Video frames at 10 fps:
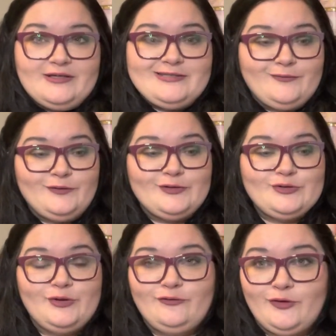except for the
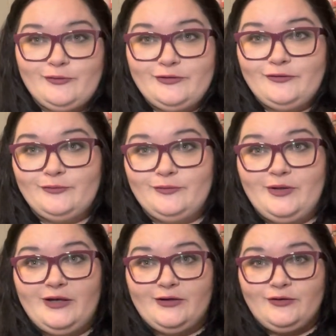soy formula from
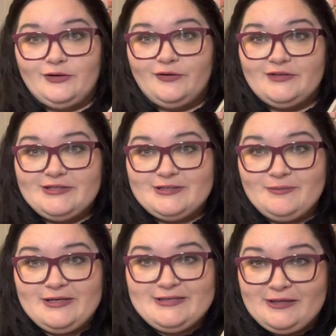uh, Kringle. This is
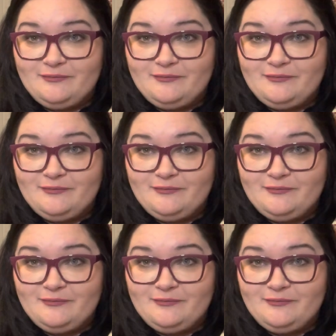amazing.